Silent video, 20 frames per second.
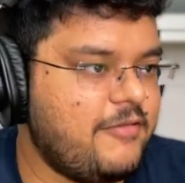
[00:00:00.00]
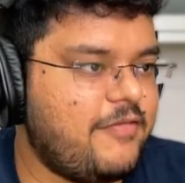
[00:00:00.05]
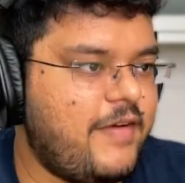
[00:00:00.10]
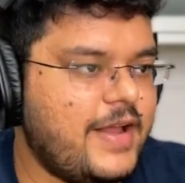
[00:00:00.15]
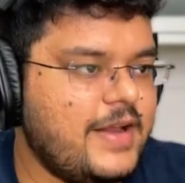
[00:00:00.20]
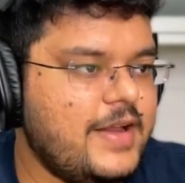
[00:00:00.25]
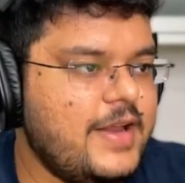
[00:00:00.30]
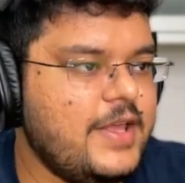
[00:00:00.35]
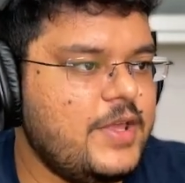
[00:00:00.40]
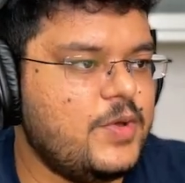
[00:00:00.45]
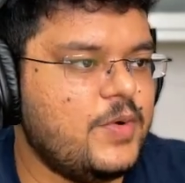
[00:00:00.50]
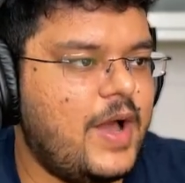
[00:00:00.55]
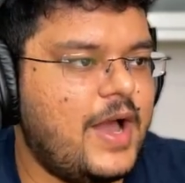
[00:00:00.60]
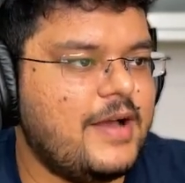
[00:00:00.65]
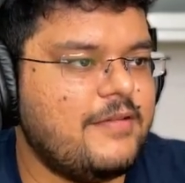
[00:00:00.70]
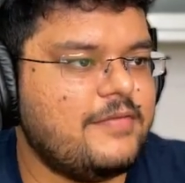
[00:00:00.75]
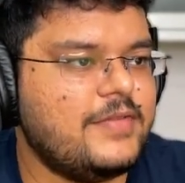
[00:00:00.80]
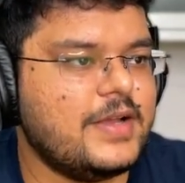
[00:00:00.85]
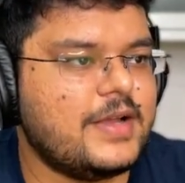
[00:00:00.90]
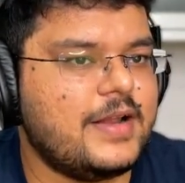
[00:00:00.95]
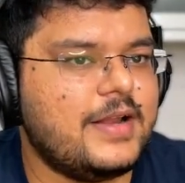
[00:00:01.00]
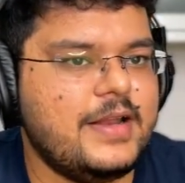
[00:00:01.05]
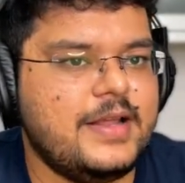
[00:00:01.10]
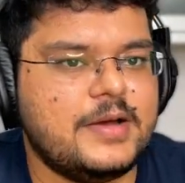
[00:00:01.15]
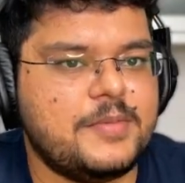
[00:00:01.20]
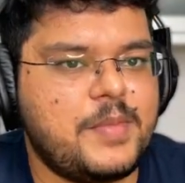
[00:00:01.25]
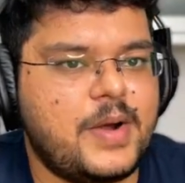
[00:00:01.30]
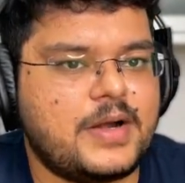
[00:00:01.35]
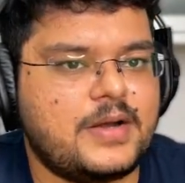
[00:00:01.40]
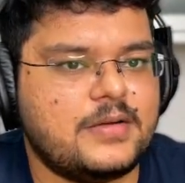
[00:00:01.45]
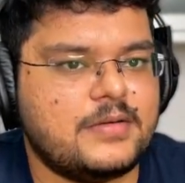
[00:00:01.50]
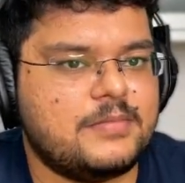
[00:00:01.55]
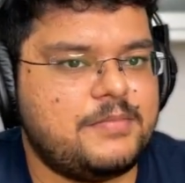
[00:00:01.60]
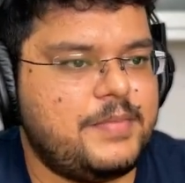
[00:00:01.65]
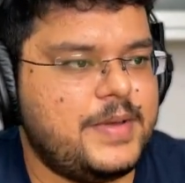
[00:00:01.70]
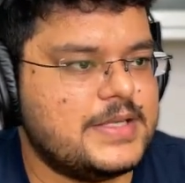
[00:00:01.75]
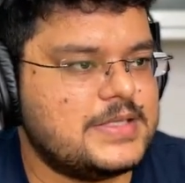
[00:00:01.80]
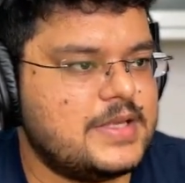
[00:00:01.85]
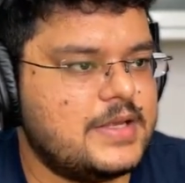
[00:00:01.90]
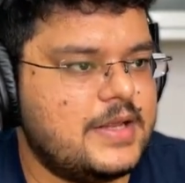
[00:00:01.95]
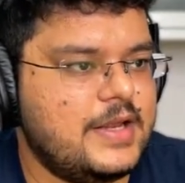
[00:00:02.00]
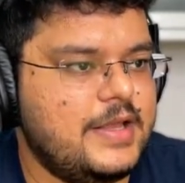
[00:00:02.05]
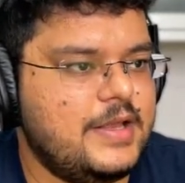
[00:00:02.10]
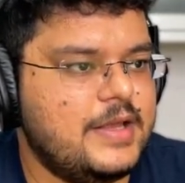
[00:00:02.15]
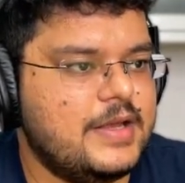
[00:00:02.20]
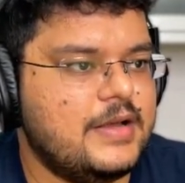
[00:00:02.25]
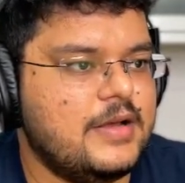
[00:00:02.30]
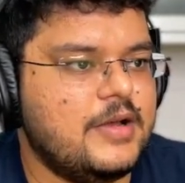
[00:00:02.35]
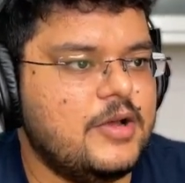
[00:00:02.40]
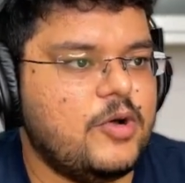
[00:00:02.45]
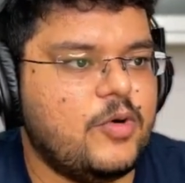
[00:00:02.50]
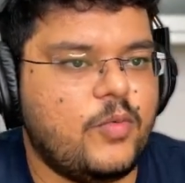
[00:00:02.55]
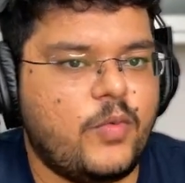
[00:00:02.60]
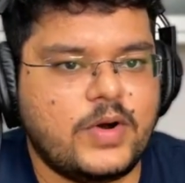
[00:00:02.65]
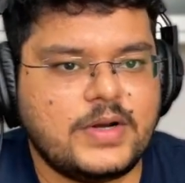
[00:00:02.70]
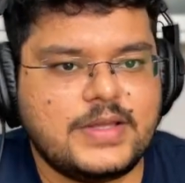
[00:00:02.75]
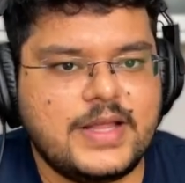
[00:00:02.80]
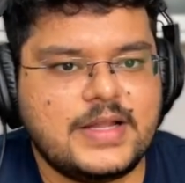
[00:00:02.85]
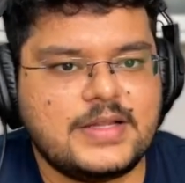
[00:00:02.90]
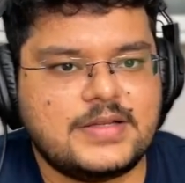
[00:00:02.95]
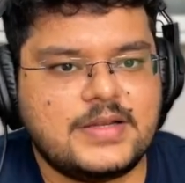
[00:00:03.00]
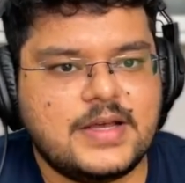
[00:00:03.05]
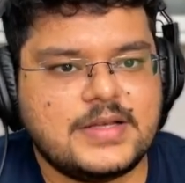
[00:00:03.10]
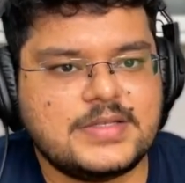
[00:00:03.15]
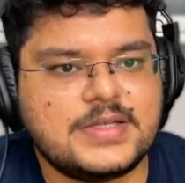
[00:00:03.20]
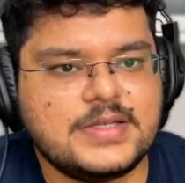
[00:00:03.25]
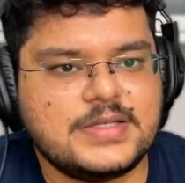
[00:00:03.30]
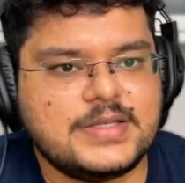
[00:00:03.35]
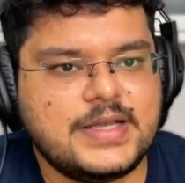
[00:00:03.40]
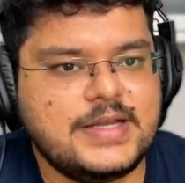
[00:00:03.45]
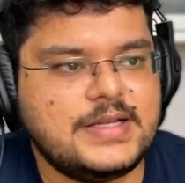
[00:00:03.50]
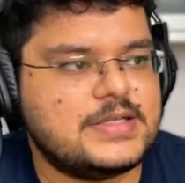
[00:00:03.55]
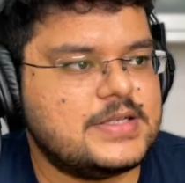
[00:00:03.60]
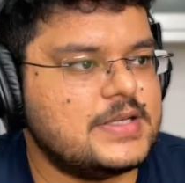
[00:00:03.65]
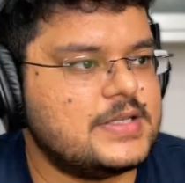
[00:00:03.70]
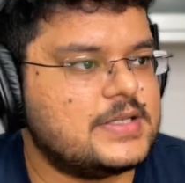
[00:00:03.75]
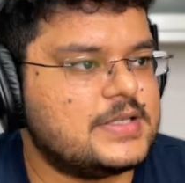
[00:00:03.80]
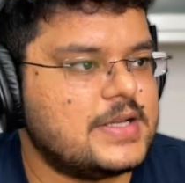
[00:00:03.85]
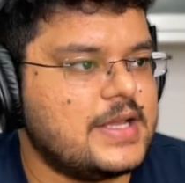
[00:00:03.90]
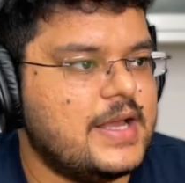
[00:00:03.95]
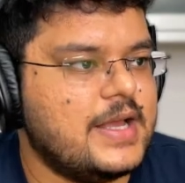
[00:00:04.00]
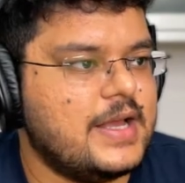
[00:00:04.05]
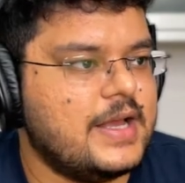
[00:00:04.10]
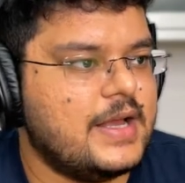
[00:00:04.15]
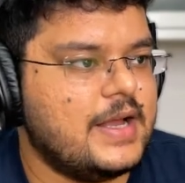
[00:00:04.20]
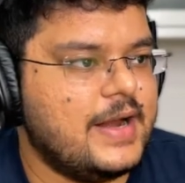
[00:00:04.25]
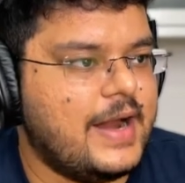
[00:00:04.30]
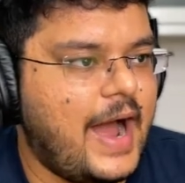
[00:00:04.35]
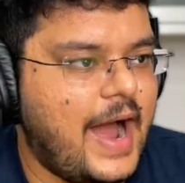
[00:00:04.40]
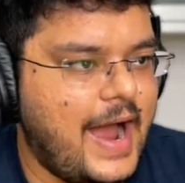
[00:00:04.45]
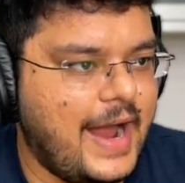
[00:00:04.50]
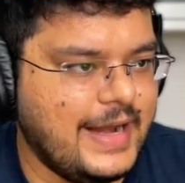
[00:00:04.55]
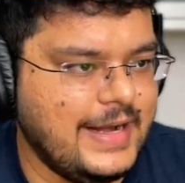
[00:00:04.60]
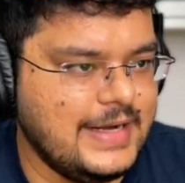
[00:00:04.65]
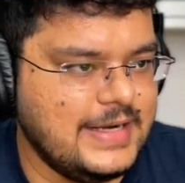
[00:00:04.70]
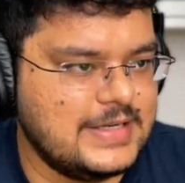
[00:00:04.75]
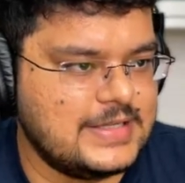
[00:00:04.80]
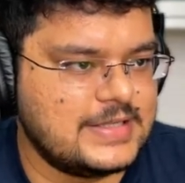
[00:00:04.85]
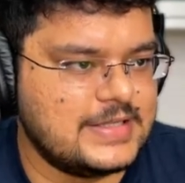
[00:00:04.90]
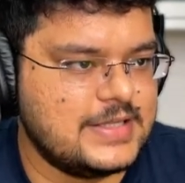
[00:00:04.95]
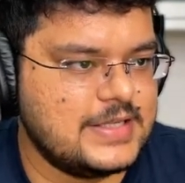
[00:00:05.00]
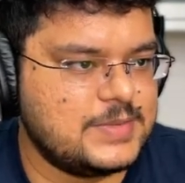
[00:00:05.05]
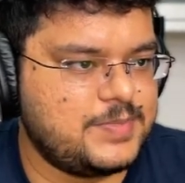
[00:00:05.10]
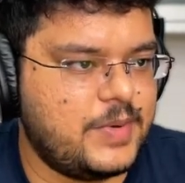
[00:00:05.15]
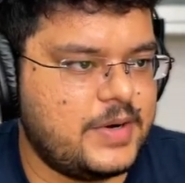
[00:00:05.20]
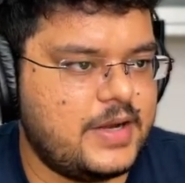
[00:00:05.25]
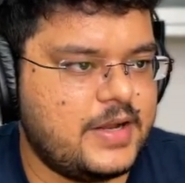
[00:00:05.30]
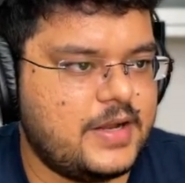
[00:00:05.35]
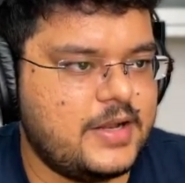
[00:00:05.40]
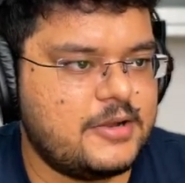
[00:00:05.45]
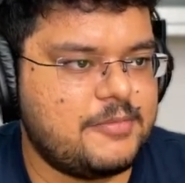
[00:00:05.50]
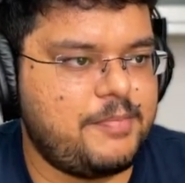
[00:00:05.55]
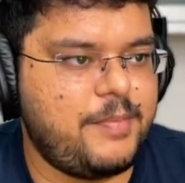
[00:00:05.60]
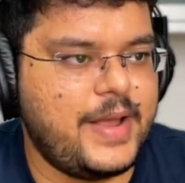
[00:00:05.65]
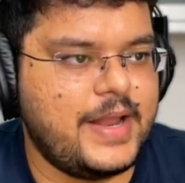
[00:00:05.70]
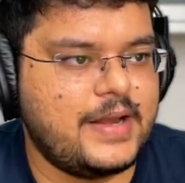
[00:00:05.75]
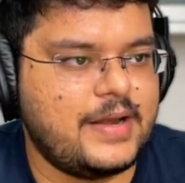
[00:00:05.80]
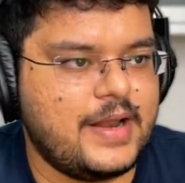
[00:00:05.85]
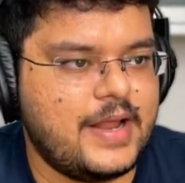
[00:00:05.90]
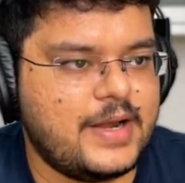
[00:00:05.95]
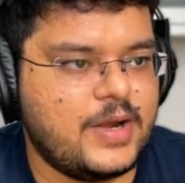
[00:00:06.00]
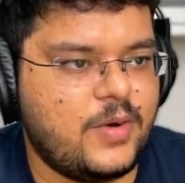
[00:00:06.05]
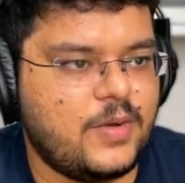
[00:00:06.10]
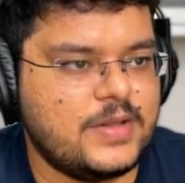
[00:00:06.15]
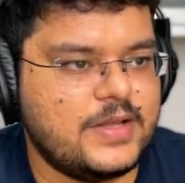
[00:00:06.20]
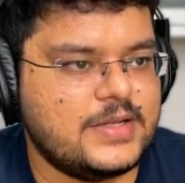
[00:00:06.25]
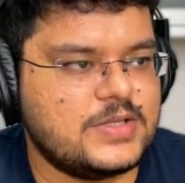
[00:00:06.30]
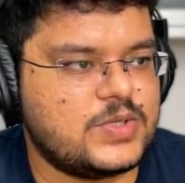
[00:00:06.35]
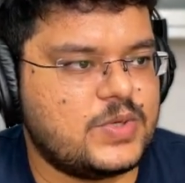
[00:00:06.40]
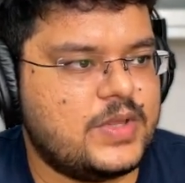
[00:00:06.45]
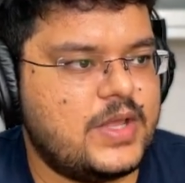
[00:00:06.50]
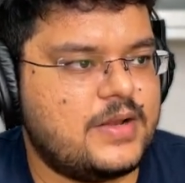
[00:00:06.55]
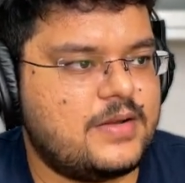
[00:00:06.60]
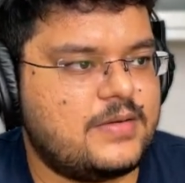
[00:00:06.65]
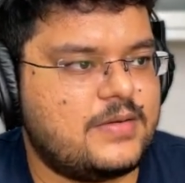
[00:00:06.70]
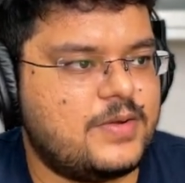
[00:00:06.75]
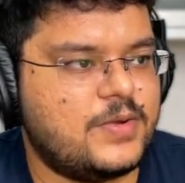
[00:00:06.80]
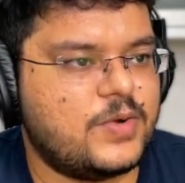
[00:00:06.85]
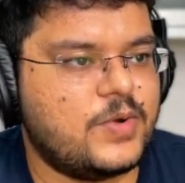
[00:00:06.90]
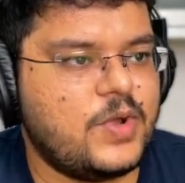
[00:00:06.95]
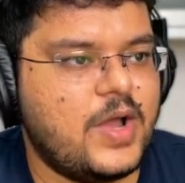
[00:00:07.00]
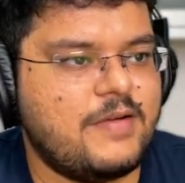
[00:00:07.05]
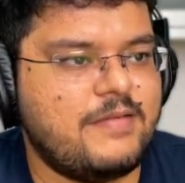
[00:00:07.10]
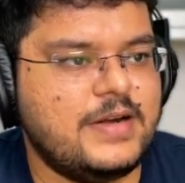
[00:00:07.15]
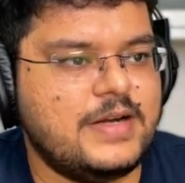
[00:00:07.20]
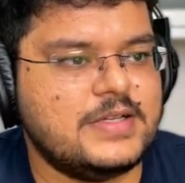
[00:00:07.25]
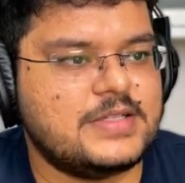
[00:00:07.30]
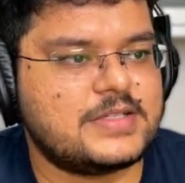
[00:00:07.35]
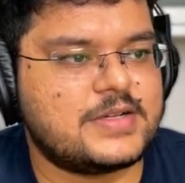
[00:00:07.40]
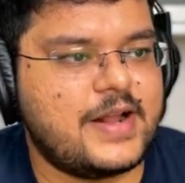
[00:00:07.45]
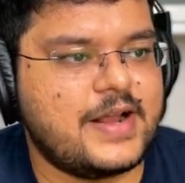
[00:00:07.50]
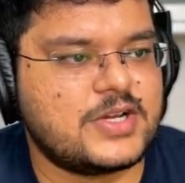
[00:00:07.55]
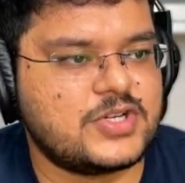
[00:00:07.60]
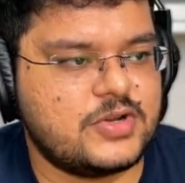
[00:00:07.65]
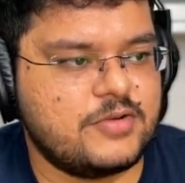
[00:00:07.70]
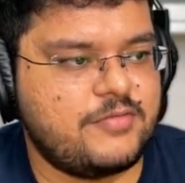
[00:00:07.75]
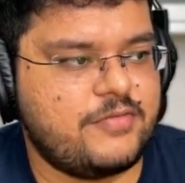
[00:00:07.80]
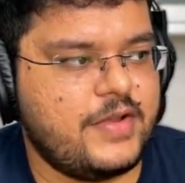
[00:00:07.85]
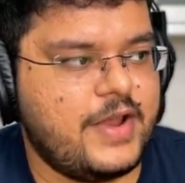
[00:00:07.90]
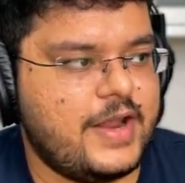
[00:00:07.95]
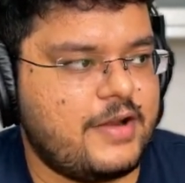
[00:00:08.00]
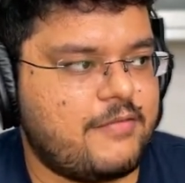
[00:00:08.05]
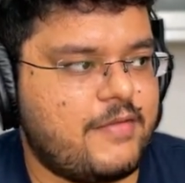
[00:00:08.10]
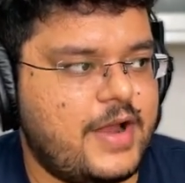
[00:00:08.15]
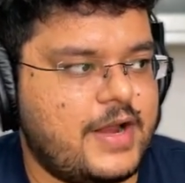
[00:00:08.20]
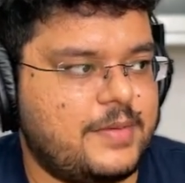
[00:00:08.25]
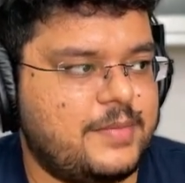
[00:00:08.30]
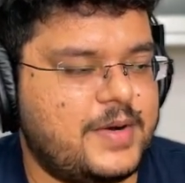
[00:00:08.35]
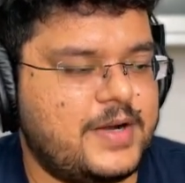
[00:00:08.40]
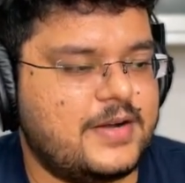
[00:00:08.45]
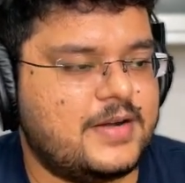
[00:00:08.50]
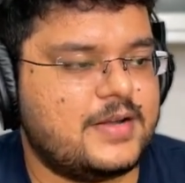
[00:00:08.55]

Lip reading: Finally, you have the clear button. Basically, what that does is it just hides this particular pen and all that, so that you have a distraction-free environment.